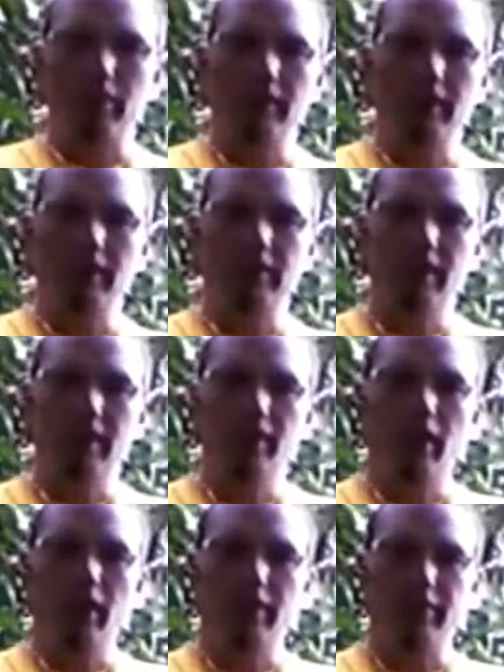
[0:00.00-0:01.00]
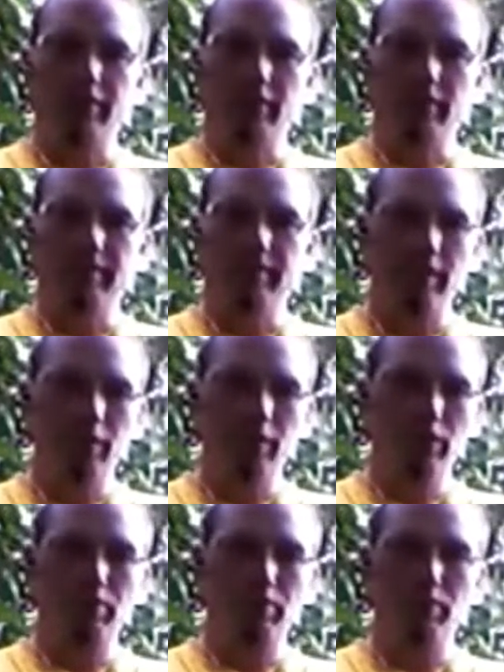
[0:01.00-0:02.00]
takes the edge off, and it was
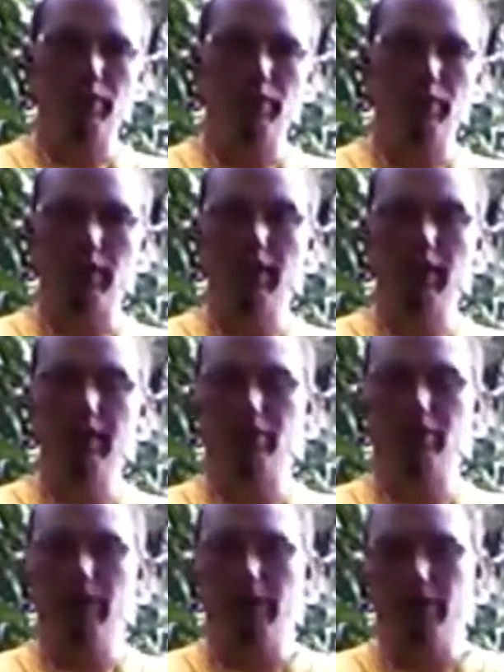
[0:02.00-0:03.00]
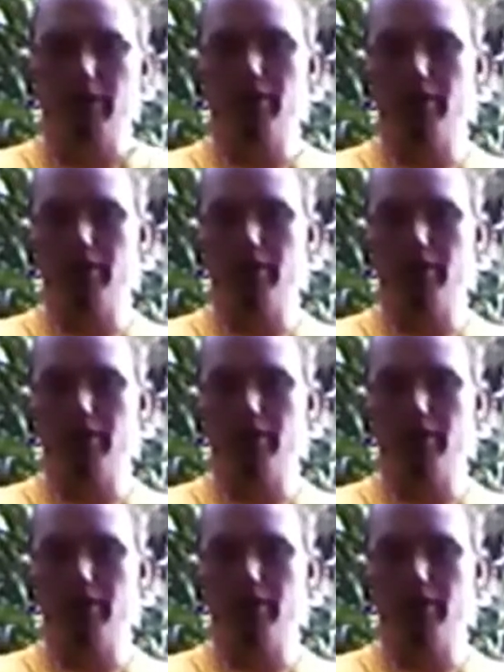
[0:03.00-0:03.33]
beautiful. And it's great, too.